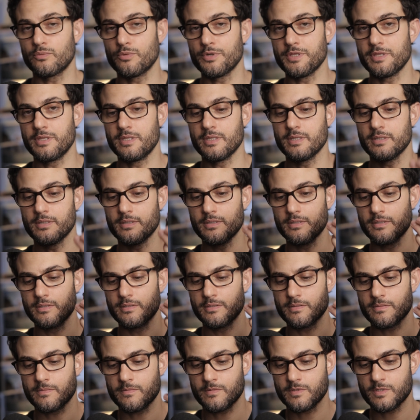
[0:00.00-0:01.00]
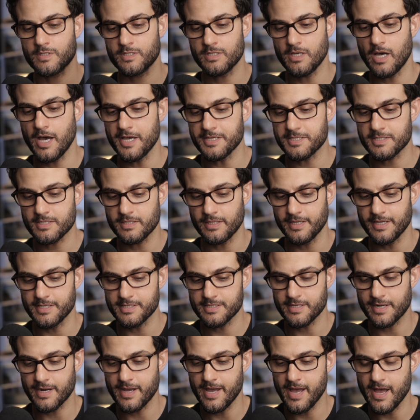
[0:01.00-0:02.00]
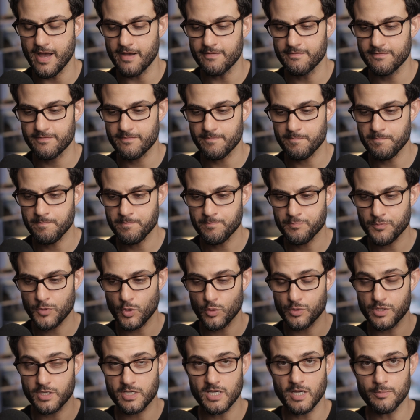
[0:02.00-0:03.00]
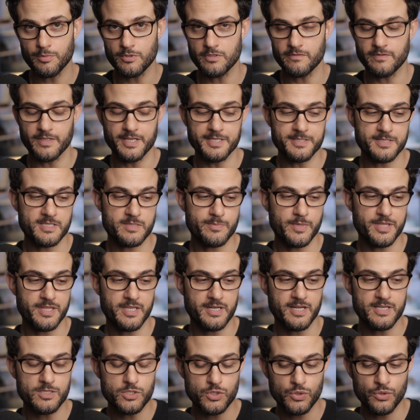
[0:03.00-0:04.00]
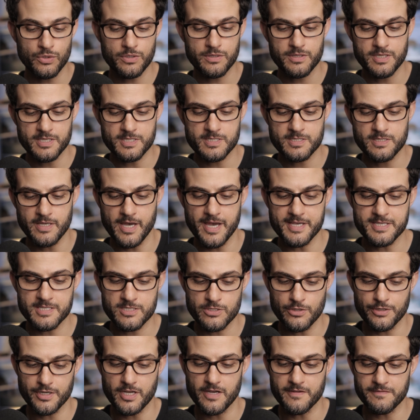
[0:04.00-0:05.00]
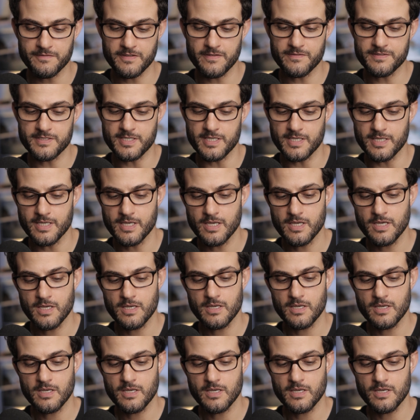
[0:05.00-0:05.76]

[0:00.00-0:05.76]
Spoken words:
it with the Zeiss lens that I have, with a couple of lenses, but then I took this Zeiss Sonar 50